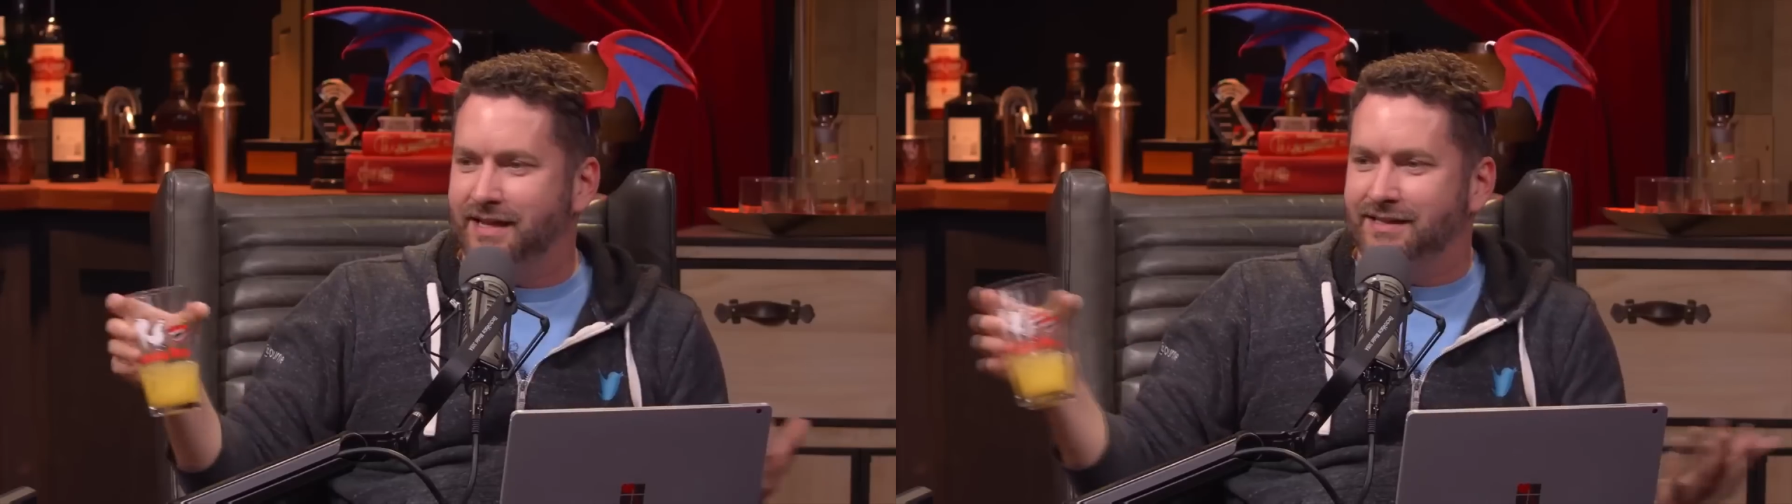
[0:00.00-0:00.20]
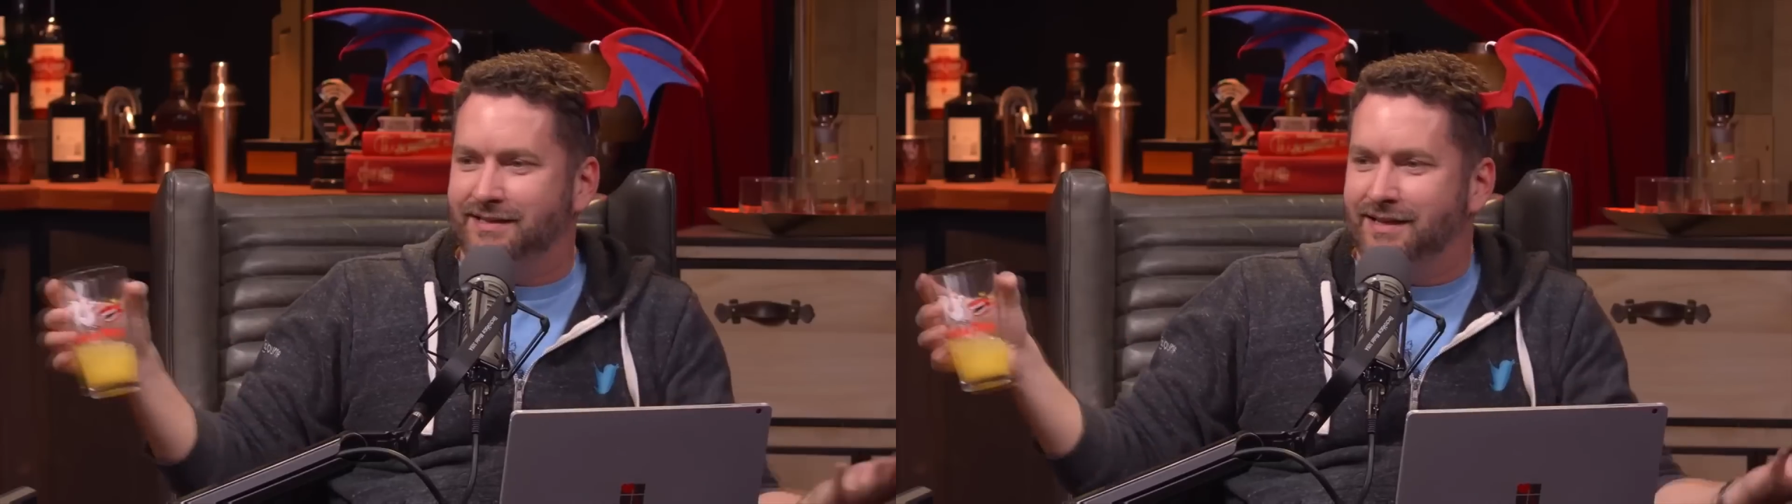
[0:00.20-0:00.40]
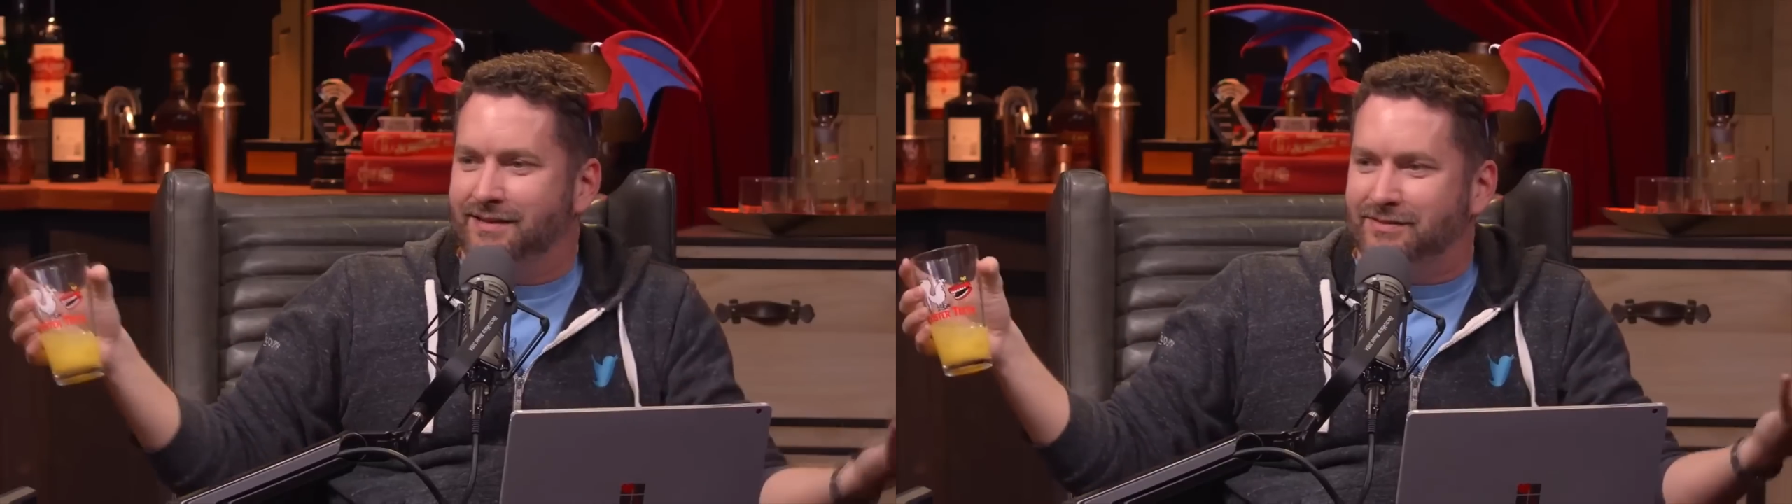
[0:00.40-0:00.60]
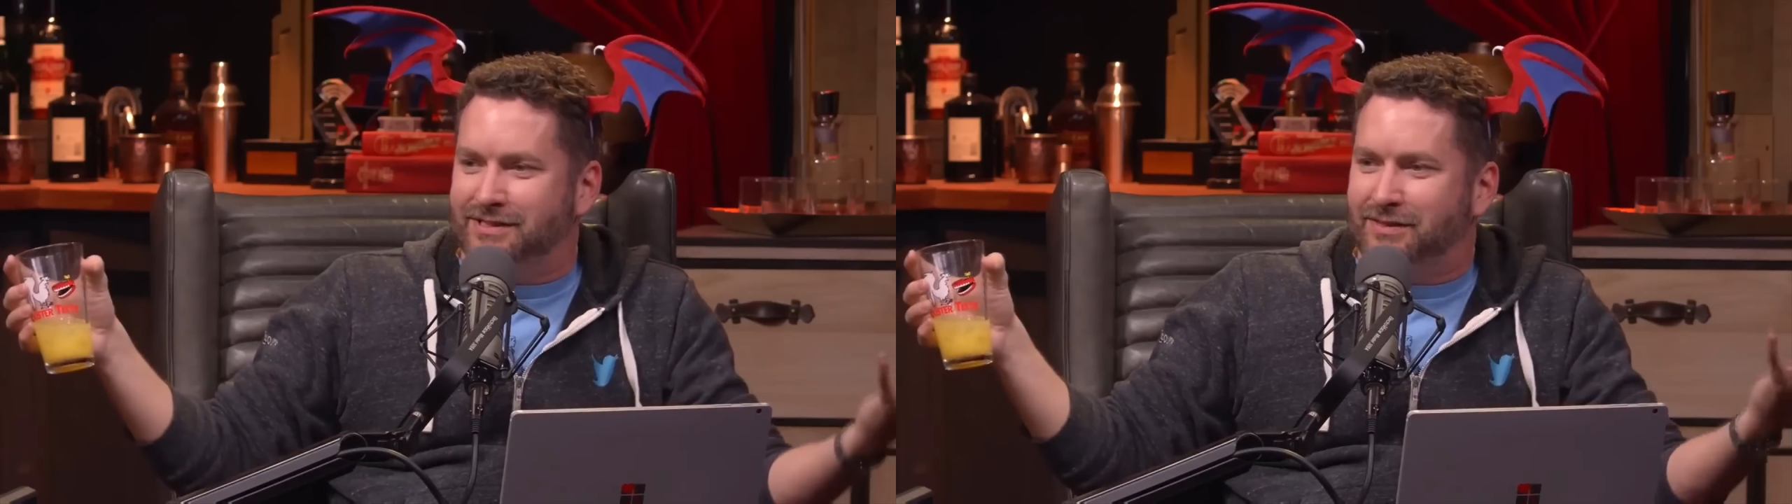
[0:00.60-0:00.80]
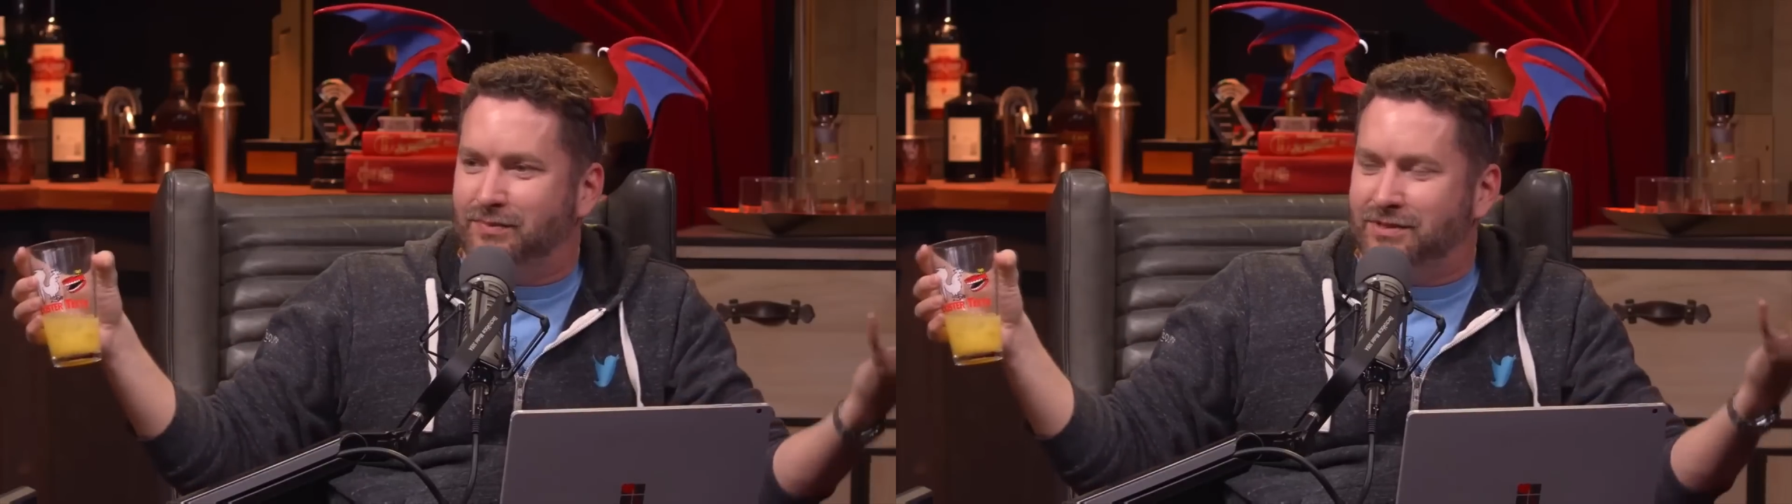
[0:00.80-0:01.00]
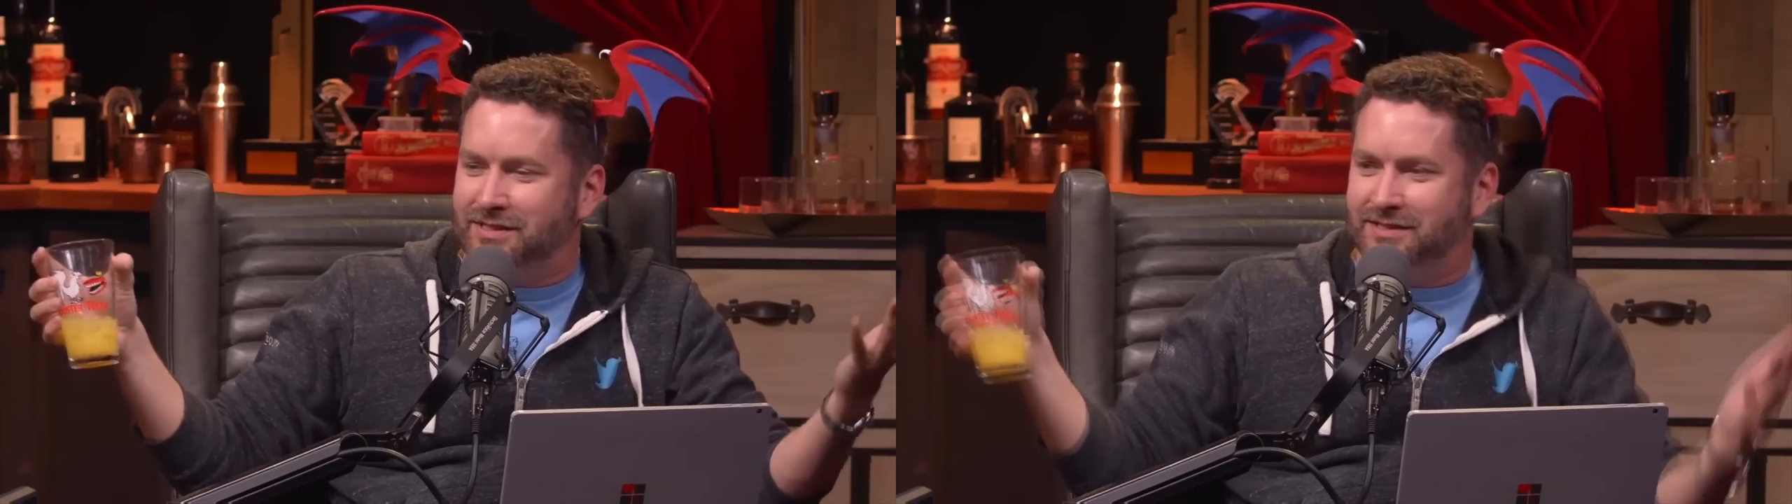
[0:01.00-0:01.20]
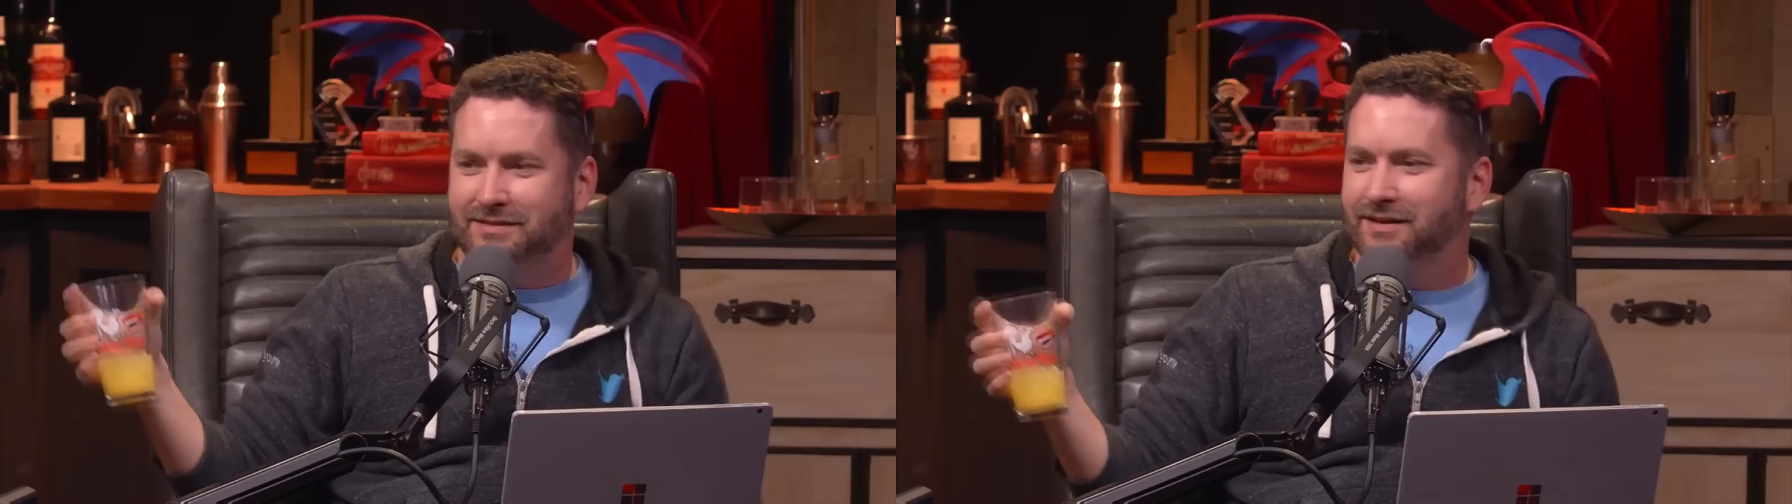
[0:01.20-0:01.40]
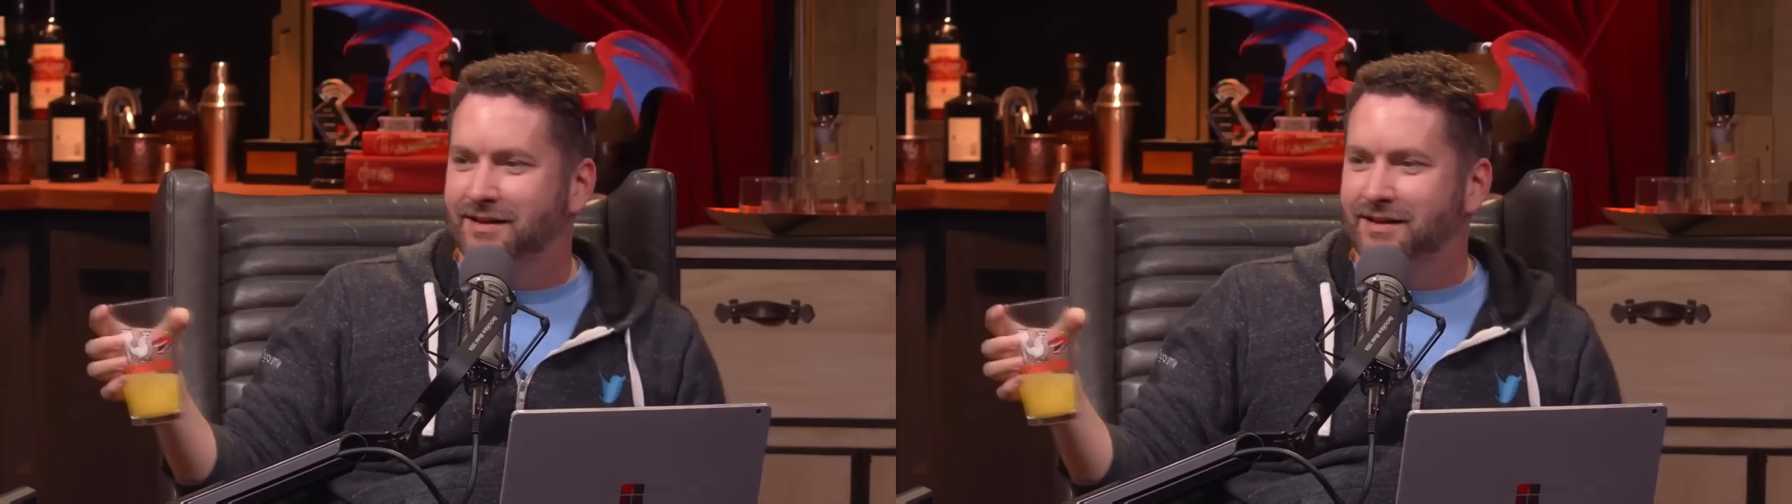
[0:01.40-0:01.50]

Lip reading: It's like no, it's just